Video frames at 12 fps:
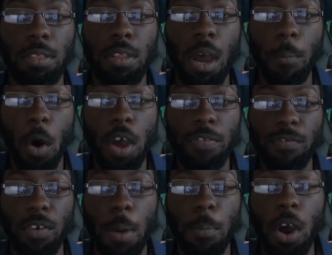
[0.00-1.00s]
A mod
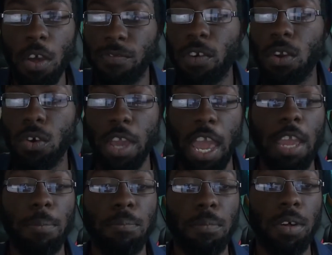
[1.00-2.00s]
video
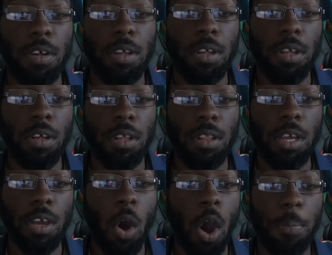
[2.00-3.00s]
game
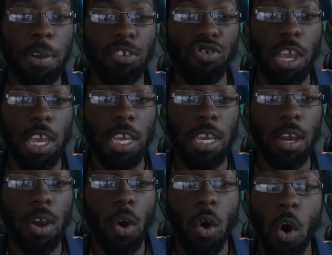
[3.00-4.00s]
like an RPG
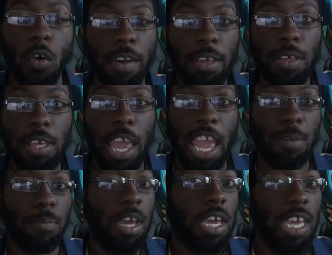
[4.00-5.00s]
or a racing
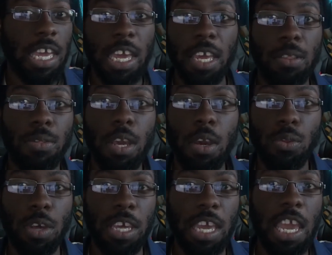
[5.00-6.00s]
game.
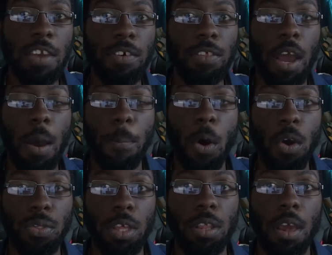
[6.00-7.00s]
Seriously, even a
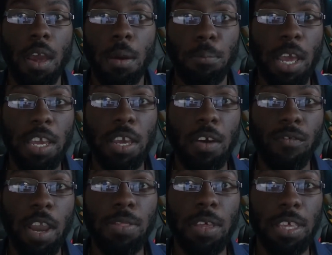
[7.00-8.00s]
person playing a
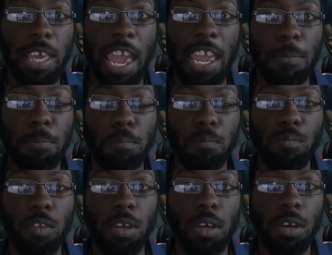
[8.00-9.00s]
racing game
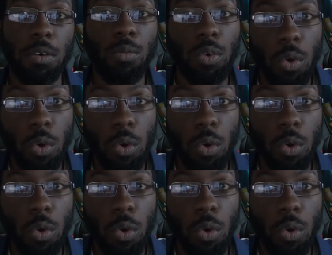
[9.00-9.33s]
will